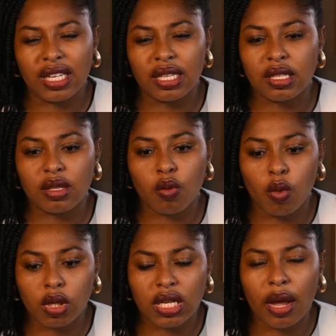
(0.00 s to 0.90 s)
That's
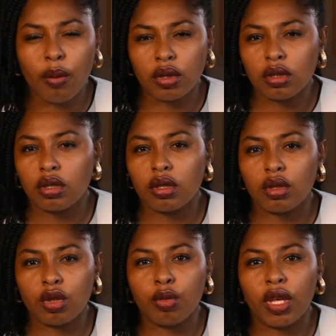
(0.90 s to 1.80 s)
what I want
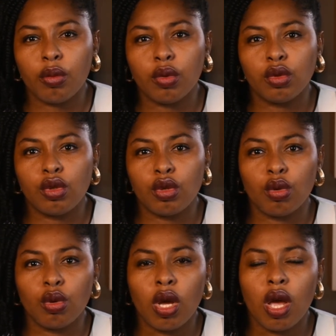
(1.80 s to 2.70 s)
to be able
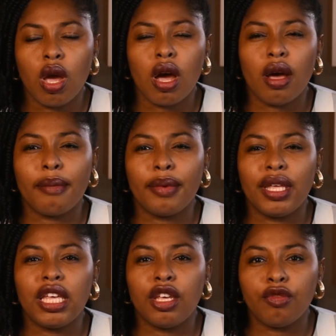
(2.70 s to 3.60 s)
to
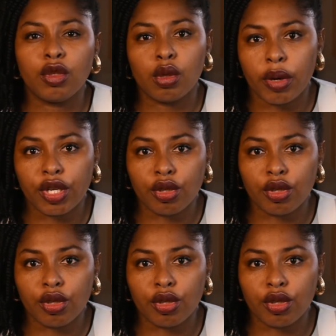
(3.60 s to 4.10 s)
give to my